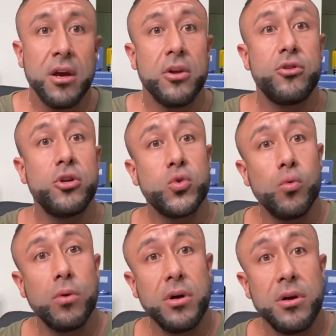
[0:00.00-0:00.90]
There's
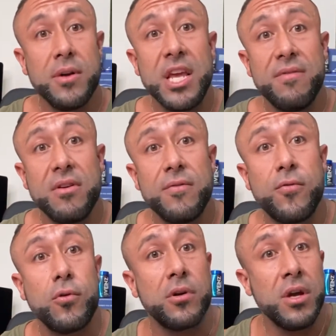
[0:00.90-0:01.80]
one even
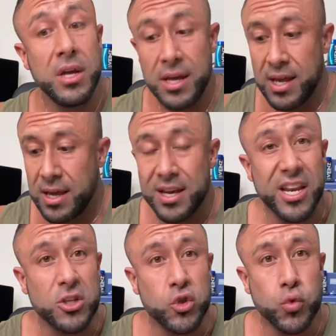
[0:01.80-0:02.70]
for
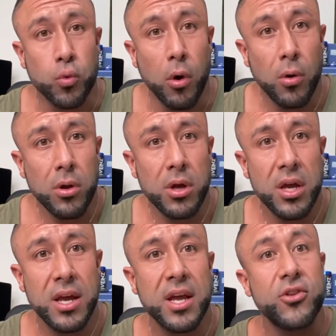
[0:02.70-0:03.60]
getting swollen
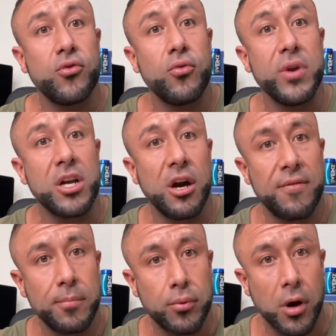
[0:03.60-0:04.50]
and to recover
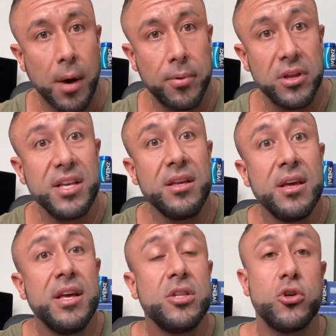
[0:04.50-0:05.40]
properly.
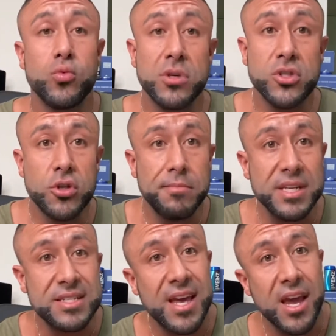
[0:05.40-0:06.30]
There's one to
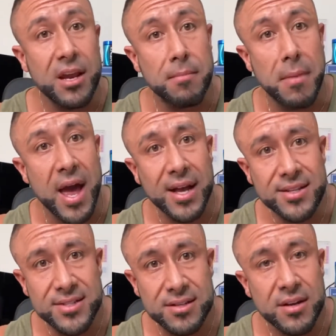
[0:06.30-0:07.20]
maintain mass.